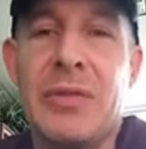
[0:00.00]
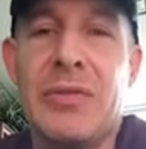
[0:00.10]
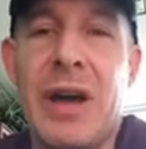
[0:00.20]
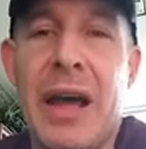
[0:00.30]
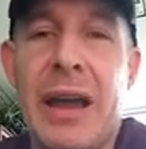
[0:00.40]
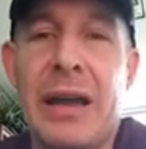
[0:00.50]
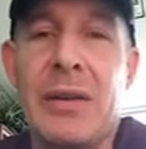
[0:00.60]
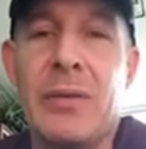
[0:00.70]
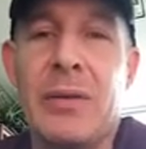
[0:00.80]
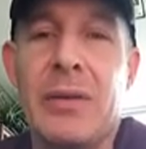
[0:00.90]

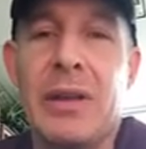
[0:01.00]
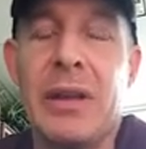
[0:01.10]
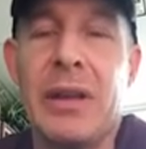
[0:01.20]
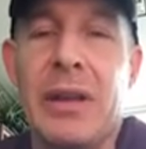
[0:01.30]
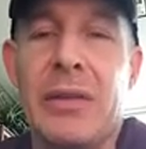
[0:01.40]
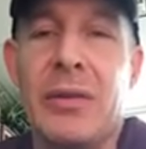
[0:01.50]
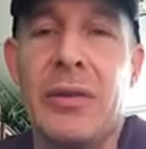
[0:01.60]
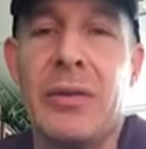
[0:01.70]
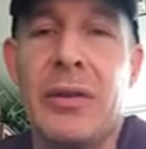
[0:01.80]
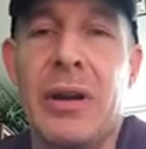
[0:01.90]
provide
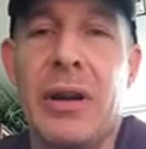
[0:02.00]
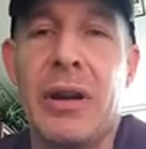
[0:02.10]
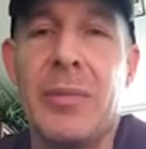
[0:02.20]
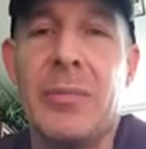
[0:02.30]
either